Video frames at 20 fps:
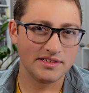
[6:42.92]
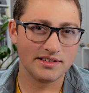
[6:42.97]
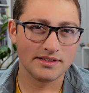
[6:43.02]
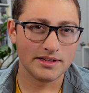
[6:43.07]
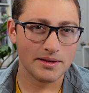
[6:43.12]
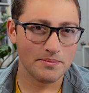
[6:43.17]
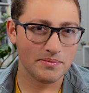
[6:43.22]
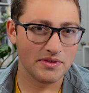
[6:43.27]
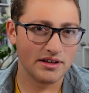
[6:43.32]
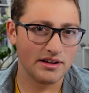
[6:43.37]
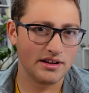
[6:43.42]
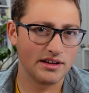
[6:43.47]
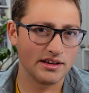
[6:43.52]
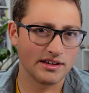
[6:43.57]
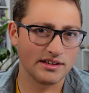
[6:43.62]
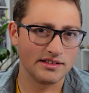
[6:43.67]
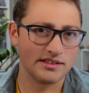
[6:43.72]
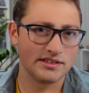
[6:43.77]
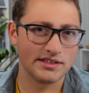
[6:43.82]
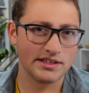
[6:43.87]
just something to
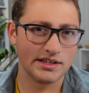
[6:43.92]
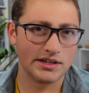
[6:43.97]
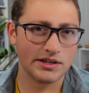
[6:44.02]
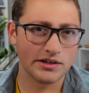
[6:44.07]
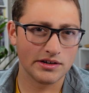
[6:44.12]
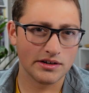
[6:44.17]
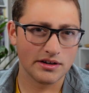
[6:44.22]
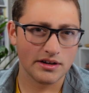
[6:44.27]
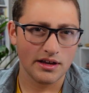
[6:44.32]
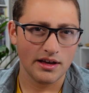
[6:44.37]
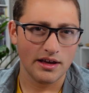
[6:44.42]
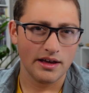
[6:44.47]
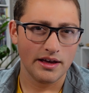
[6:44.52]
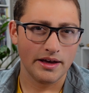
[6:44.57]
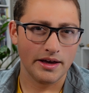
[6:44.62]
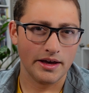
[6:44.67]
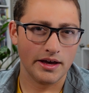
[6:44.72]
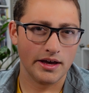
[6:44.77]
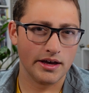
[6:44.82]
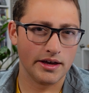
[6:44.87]
consider.
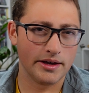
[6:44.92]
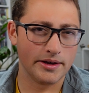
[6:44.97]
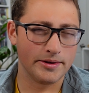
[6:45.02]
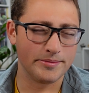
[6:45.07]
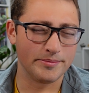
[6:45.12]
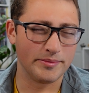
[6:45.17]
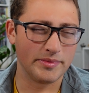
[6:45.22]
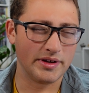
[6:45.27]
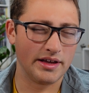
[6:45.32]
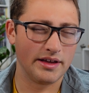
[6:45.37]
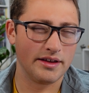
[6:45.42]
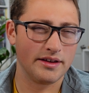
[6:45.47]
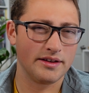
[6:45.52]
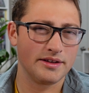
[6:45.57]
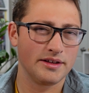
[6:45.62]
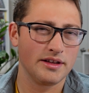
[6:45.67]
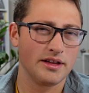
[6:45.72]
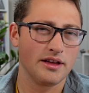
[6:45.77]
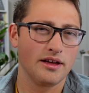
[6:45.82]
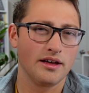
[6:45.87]

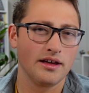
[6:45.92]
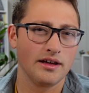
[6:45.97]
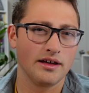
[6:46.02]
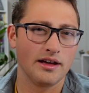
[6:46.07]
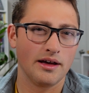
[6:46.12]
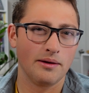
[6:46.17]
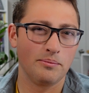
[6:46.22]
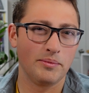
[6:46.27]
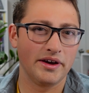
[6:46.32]
I